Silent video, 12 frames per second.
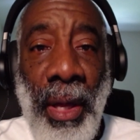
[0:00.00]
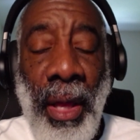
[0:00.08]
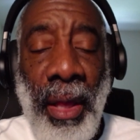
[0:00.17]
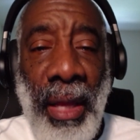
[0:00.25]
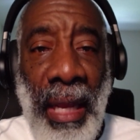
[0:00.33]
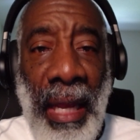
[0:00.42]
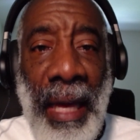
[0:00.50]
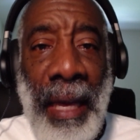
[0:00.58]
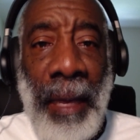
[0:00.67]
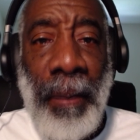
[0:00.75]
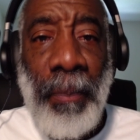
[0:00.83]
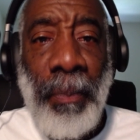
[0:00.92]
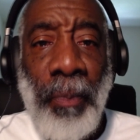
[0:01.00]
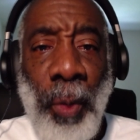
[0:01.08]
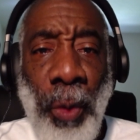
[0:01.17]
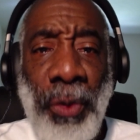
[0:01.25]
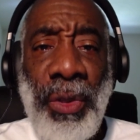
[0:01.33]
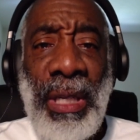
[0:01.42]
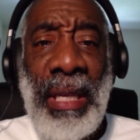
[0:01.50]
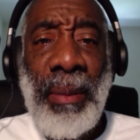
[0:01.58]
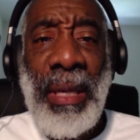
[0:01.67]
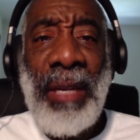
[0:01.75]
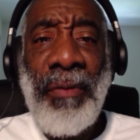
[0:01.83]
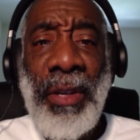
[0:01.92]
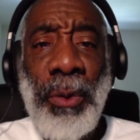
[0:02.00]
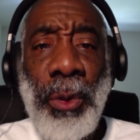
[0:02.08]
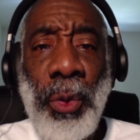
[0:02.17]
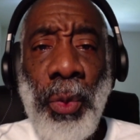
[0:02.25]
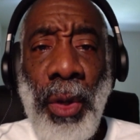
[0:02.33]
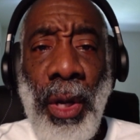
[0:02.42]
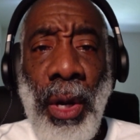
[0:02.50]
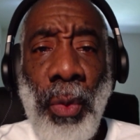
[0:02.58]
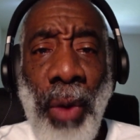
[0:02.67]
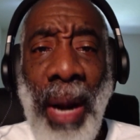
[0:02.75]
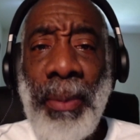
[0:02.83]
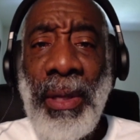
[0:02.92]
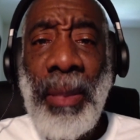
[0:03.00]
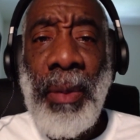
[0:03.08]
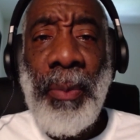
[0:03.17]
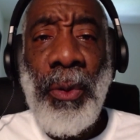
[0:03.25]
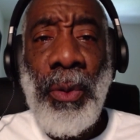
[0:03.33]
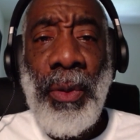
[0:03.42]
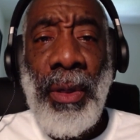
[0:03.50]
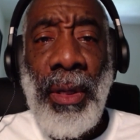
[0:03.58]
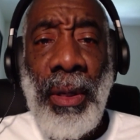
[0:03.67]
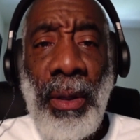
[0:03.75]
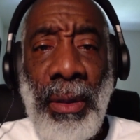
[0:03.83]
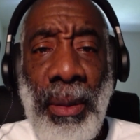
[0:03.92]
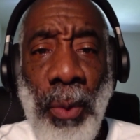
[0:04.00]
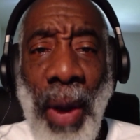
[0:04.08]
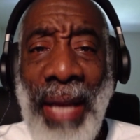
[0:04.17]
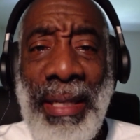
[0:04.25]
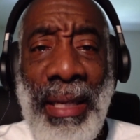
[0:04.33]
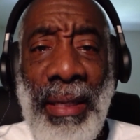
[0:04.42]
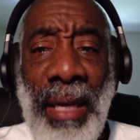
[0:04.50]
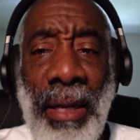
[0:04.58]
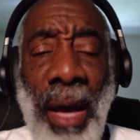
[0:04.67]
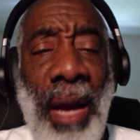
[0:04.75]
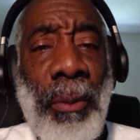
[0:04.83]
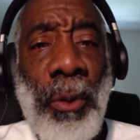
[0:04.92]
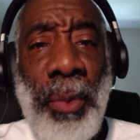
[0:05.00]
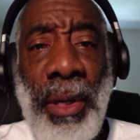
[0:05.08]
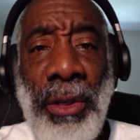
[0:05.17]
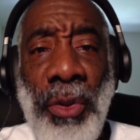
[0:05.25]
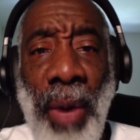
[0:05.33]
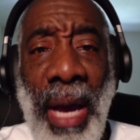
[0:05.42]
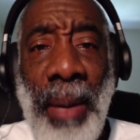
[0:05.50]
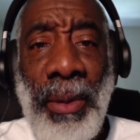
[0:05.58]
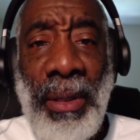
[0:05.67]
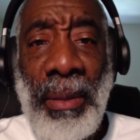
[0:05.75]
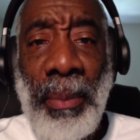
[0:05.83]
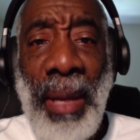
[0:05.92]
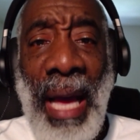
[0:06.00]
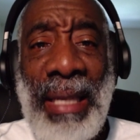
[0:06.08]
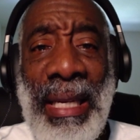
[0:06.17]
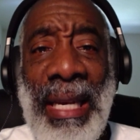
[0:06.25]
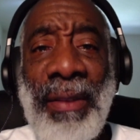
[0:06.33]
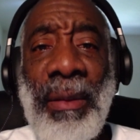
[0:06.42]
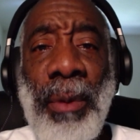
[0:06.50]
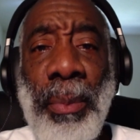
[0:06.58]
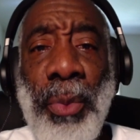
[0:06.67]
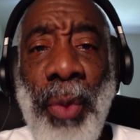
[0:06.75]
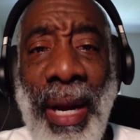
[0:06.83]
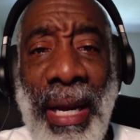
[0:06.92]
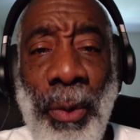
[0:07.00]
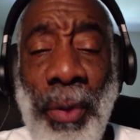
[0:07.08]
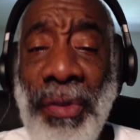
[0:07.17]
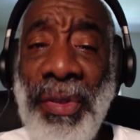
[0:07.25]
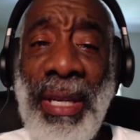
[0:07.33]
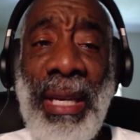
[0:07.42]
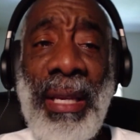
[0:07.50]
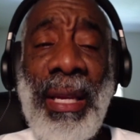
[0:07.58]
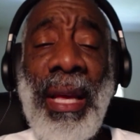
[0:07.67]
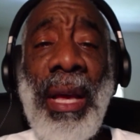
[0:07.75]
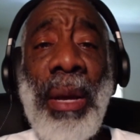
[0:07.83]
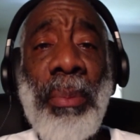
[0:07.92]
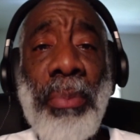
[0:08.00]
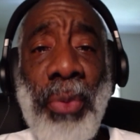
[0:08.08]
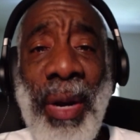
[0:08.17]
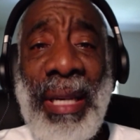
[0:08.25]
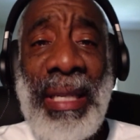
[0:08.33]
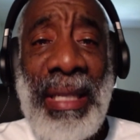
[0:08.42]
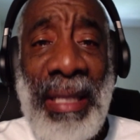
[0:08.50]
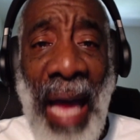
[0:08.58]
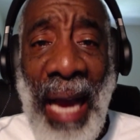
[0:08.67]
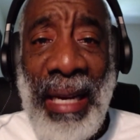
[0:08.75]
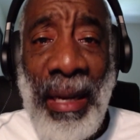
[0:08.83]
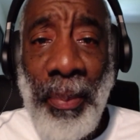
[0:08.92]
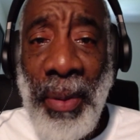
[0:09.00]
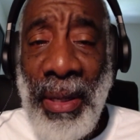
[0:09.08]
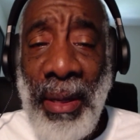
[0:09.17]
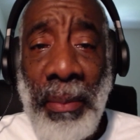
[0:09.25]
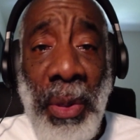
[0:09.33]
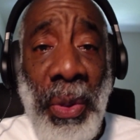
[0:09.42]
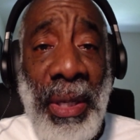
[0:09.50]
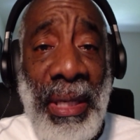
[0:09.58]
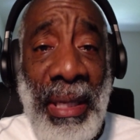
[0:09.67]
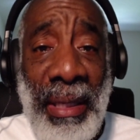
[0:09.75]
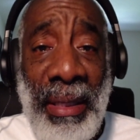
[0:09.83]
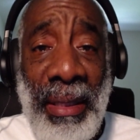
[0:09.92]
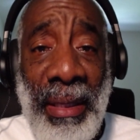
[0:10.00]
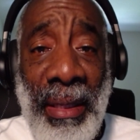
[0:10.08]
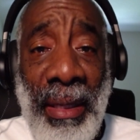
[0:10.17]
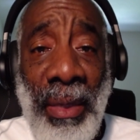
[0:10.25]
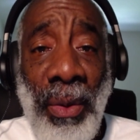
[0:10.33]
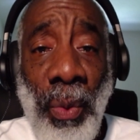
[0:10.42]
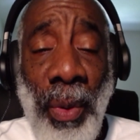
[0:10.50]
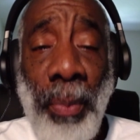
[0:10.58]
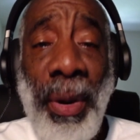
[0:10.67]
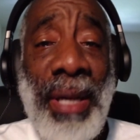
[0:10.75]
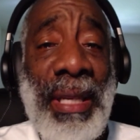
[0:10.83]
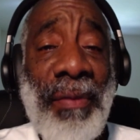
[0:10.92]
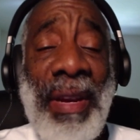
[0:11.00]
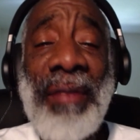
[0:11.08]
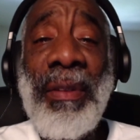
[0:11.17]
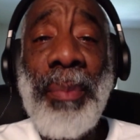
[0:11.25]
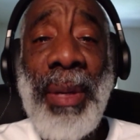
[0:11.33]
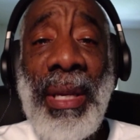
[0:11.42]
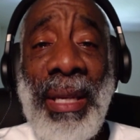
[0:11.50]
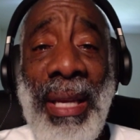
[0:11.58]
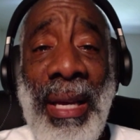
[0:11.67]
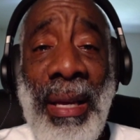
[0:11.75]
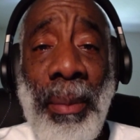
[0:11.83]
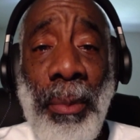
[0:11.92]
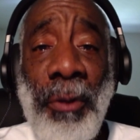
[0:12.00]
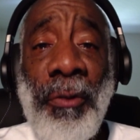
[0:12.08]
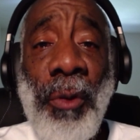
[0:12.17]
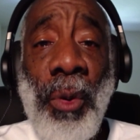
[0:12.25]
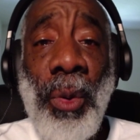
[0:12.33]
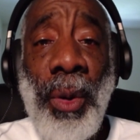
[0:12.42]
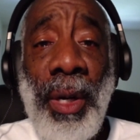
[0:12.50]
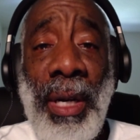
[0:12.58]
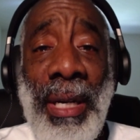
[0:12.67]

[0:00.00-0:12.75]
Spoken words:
the land. We've seen individuals ride up to other people, some whites in automobiles, ride up to some blacks and give them a brick. We've seen bricks stacked up in communities where bricks have never been before,